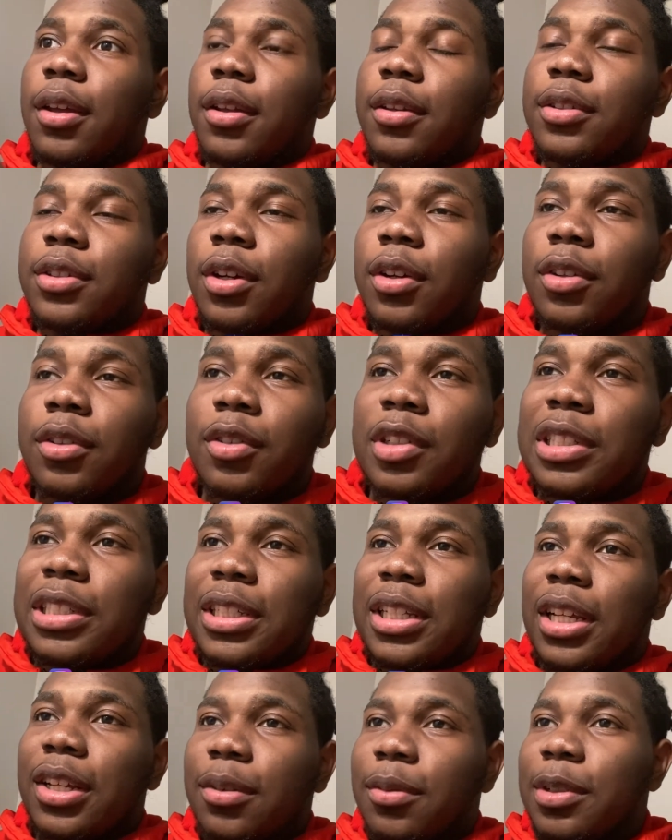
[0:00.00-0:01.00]
So we
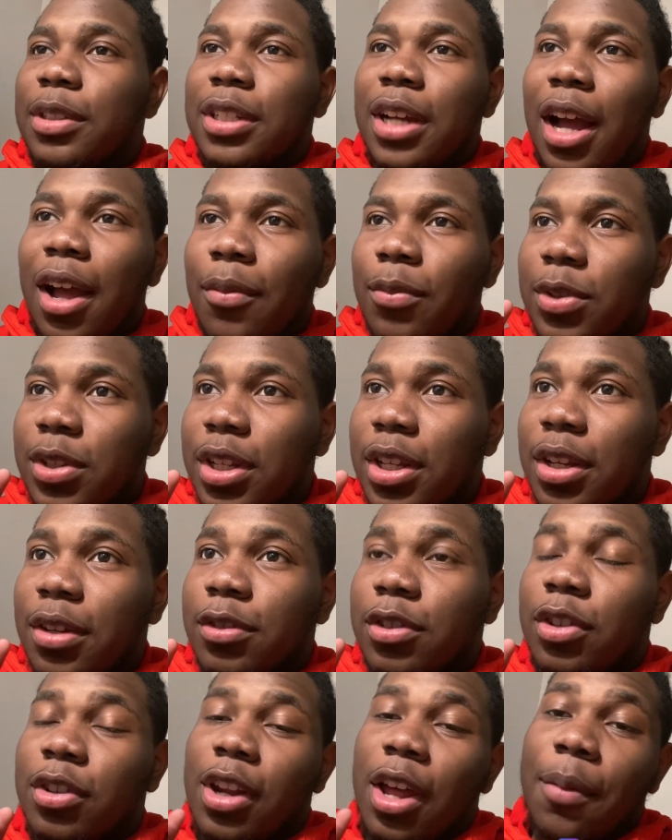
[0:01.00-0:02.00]
skip, we time skip.
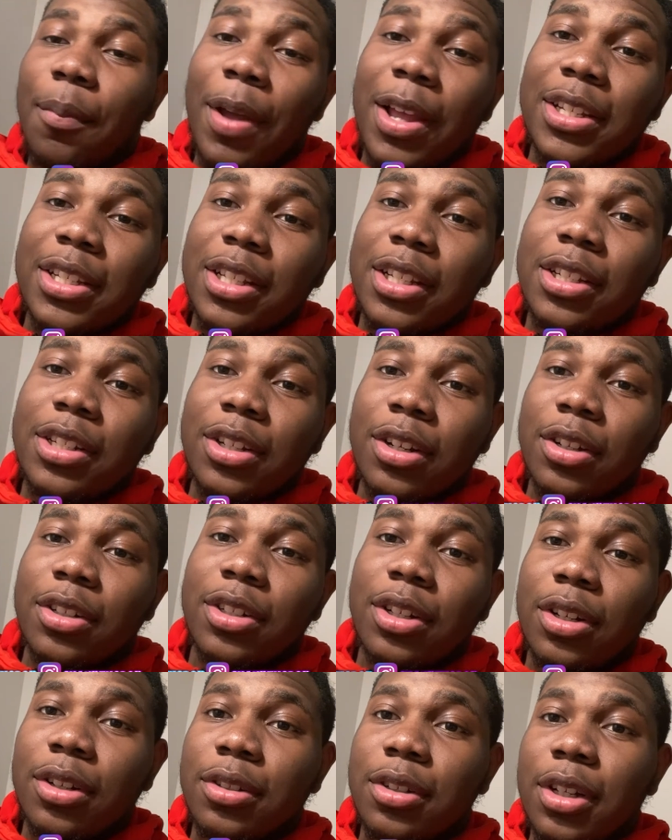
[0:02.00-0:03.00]
So now basically
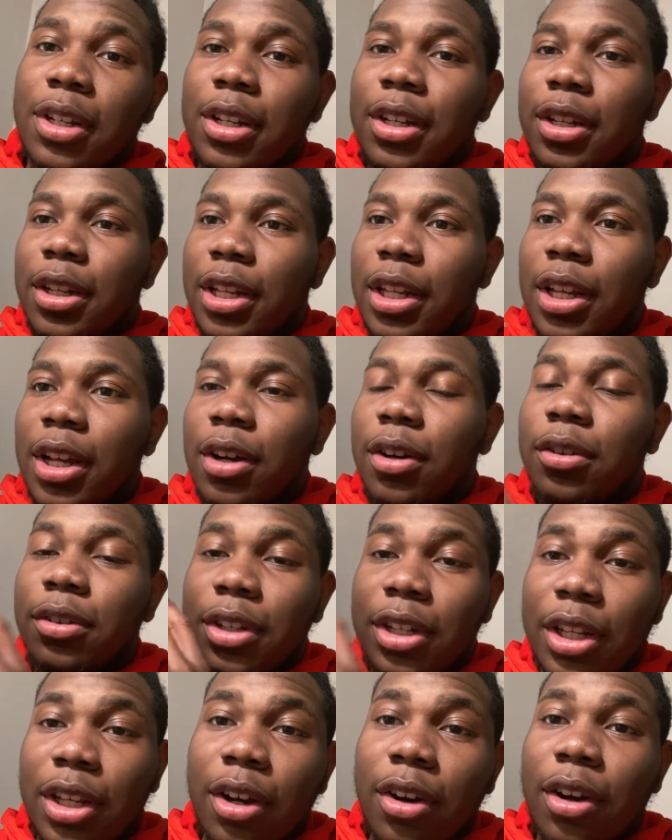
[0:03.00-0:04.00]
Jojo, Dio,
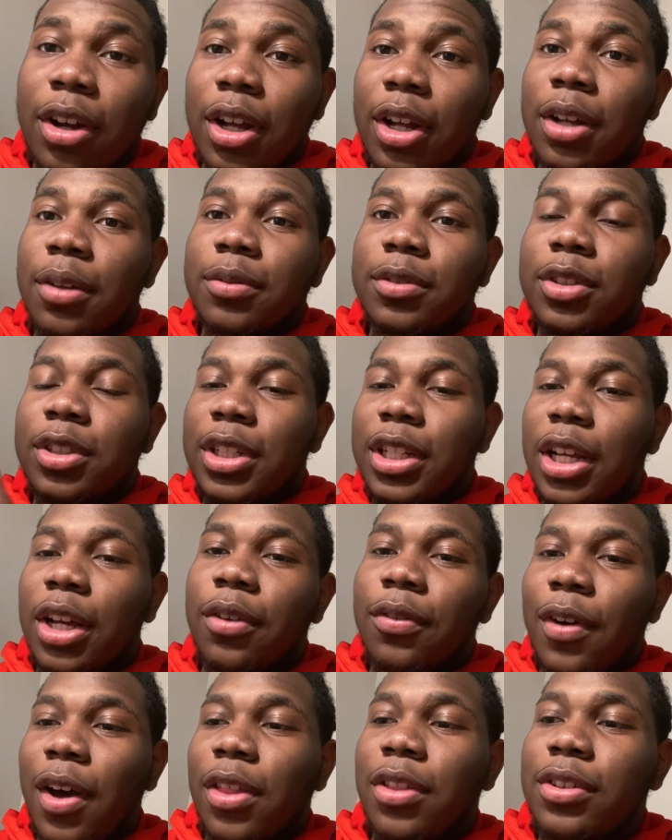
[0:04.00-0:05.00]
Dio comes, Dio
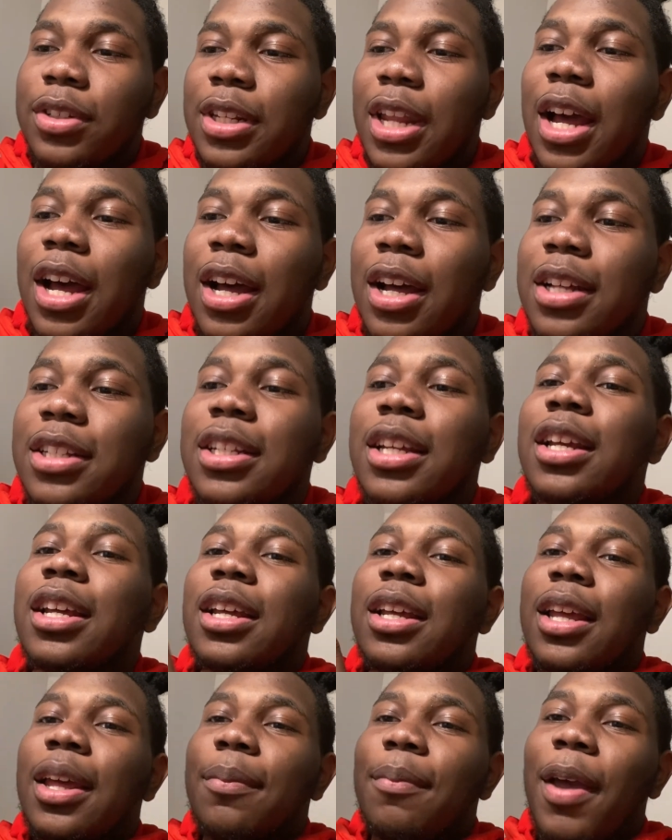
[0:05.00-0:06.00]
father dies,
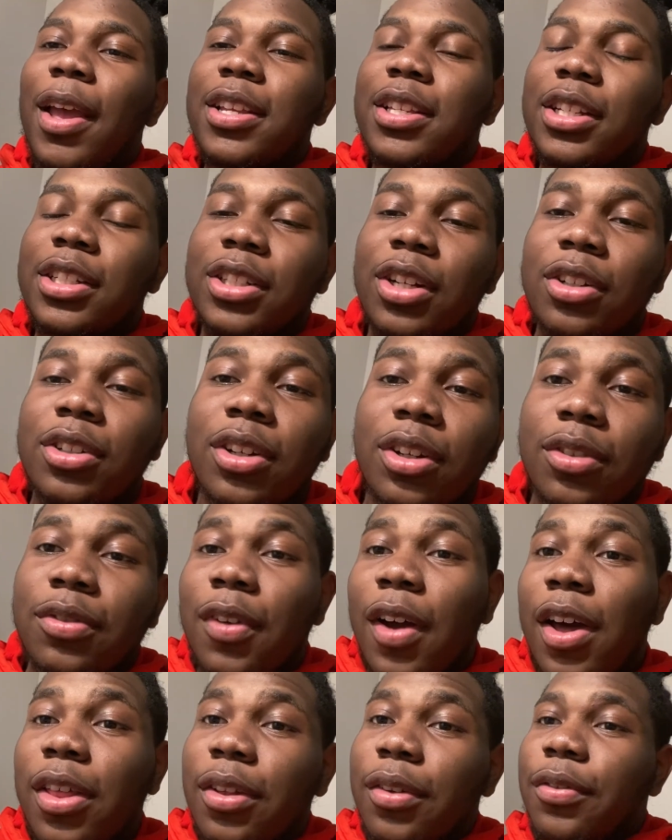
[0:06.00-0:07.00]
and basically Jojo's
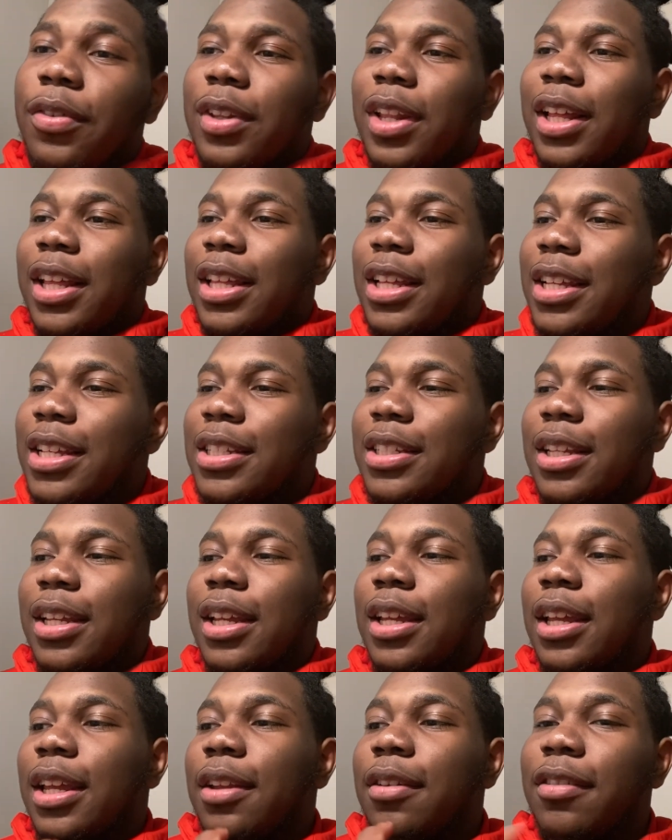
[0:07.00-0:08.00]
father feel like he's
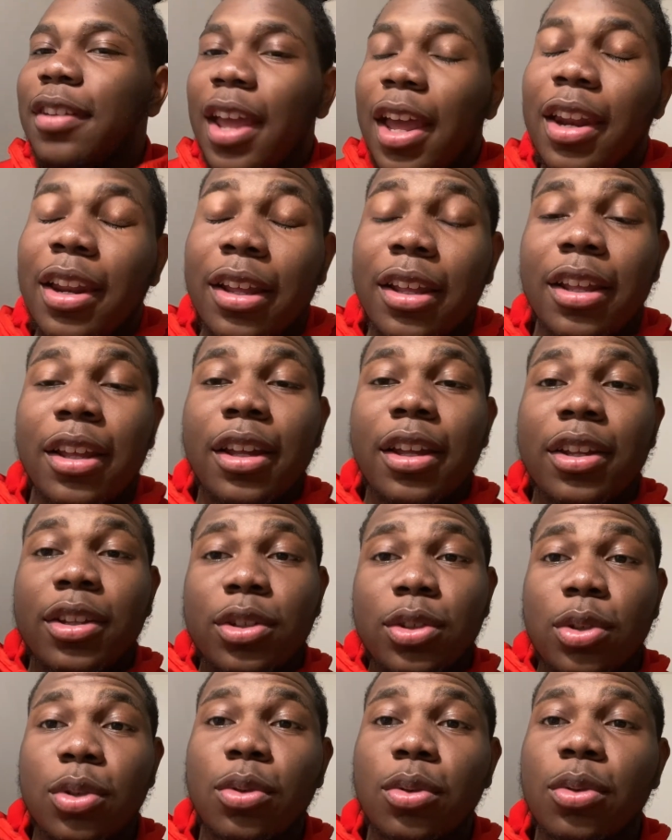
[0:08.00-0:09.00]
indebted
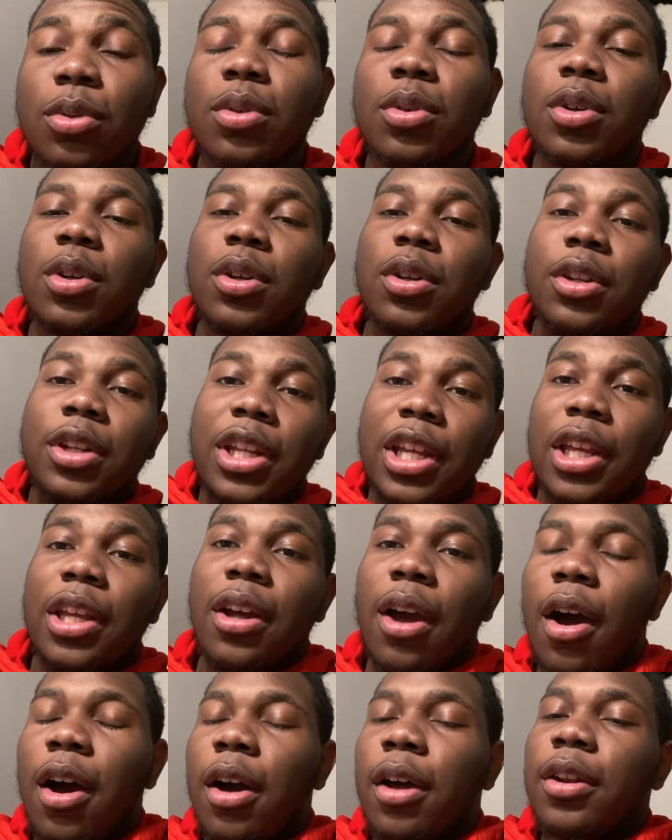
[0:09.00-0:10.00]
to D,
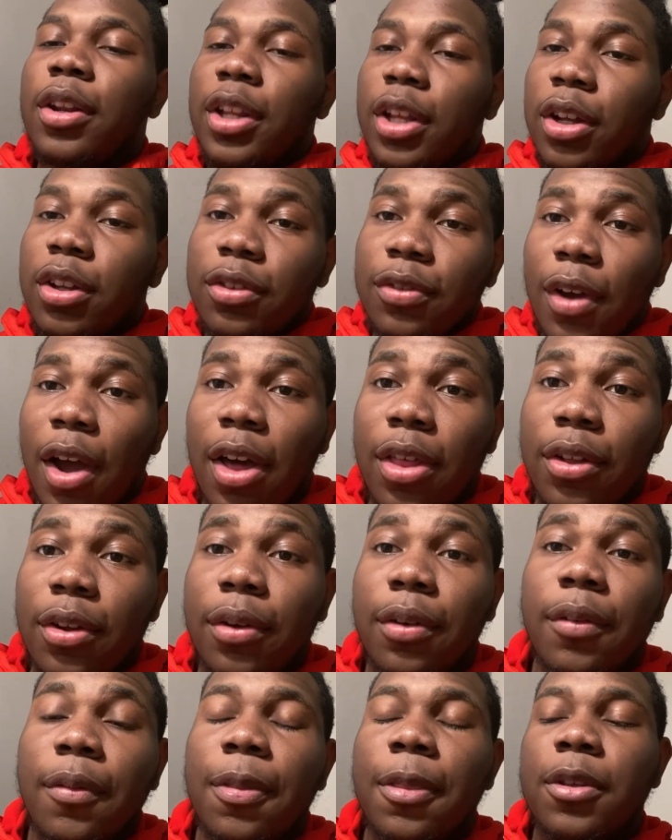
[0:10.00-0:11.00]
uh, Dio's
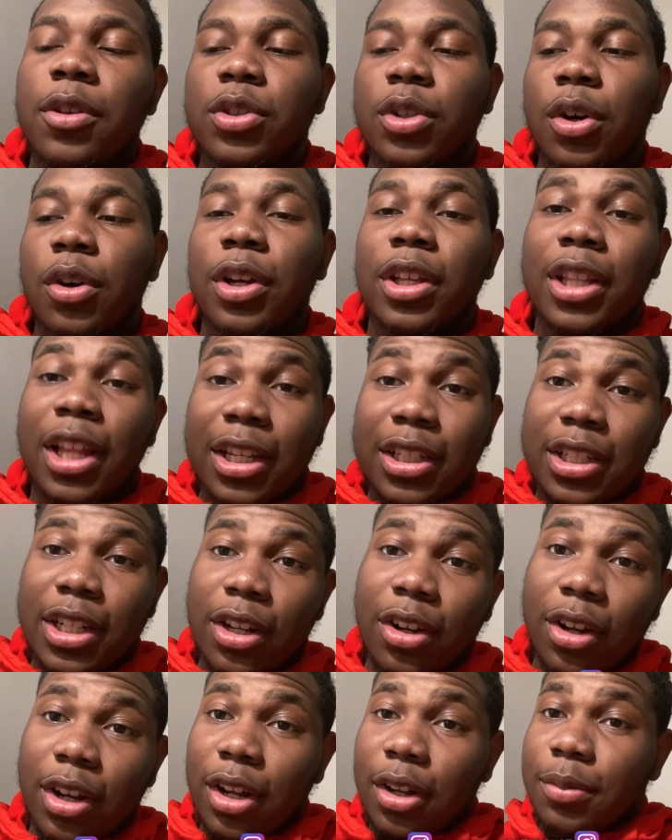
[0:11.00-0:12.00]
father so he lets
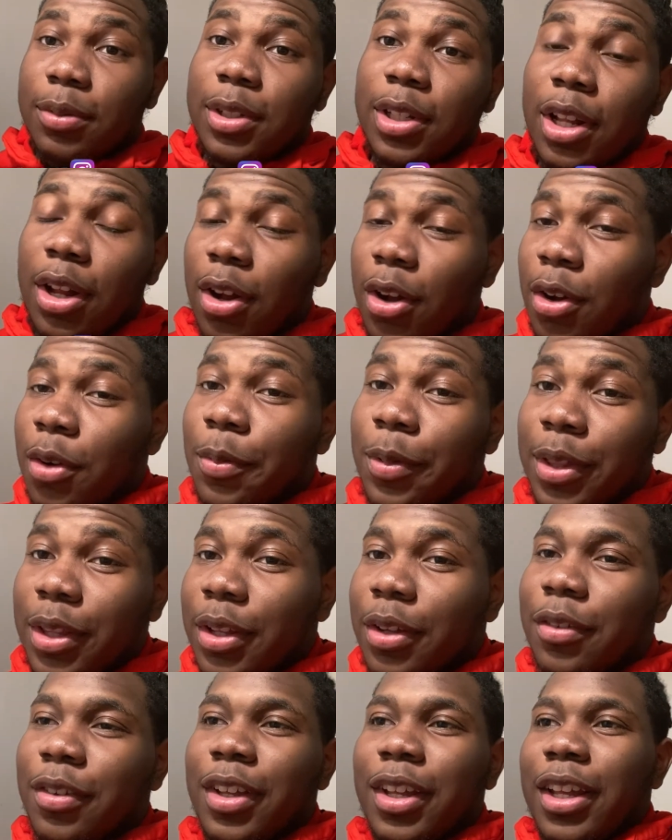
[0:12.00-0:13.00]
Dio come to the home with
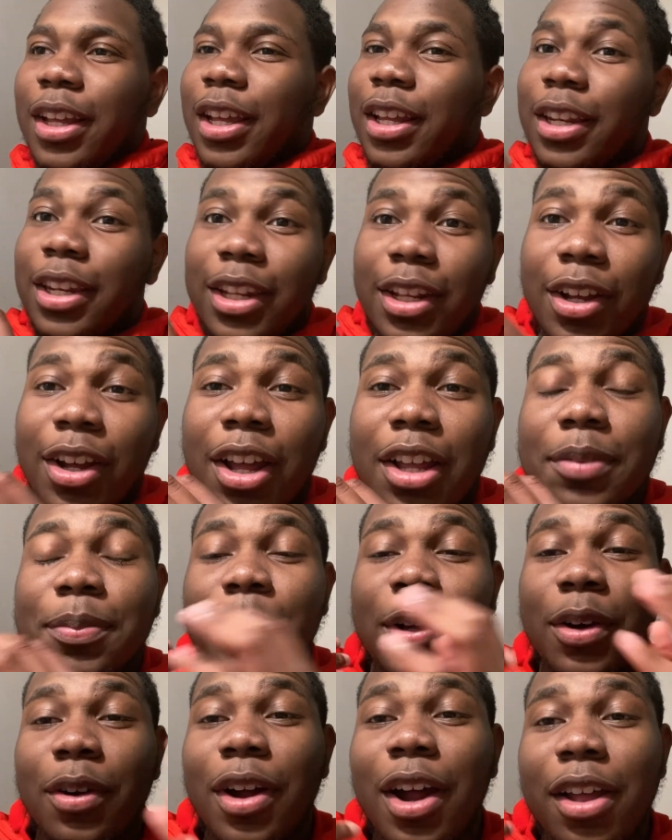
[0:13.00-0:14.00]
them. And Dio has
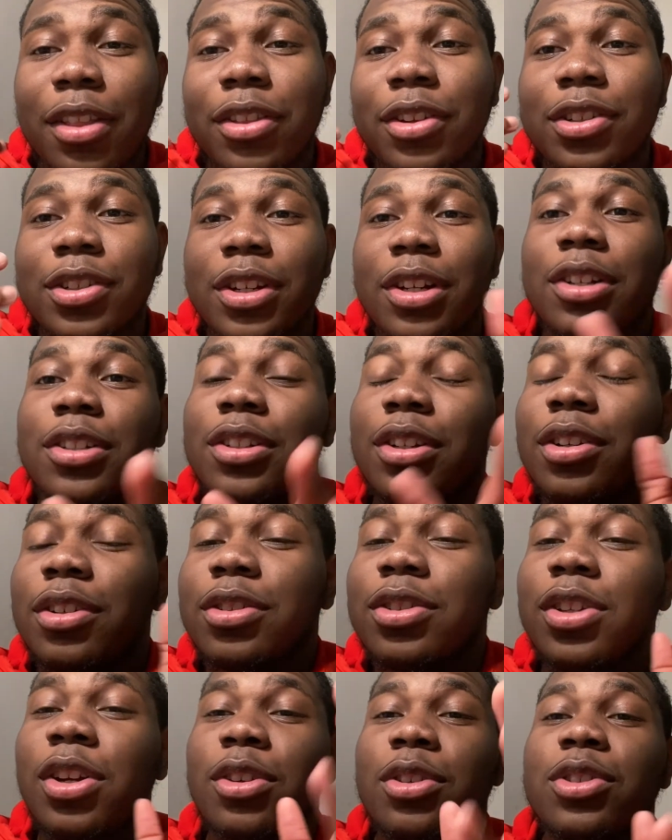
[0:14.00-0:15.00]
been going after JoJo
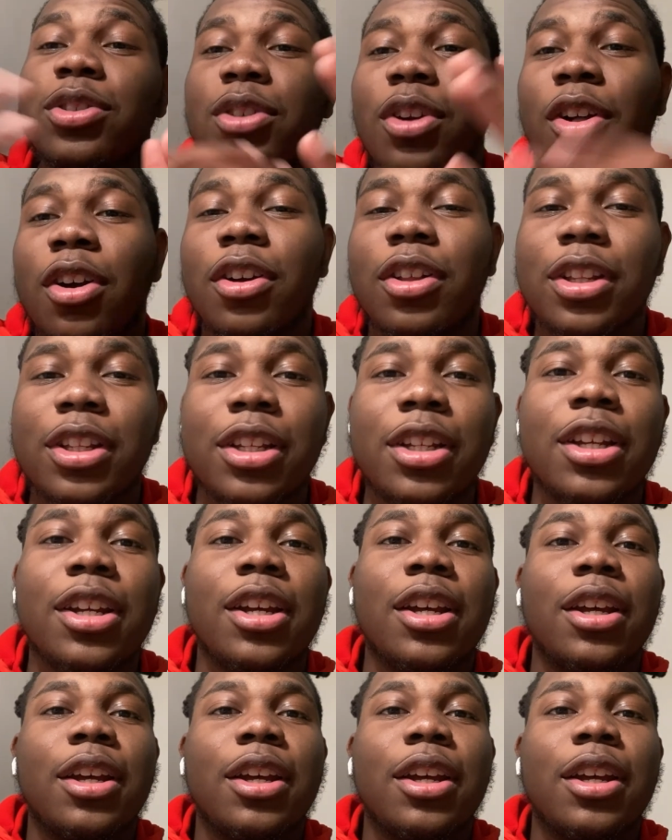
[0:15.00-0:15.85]
so strongly,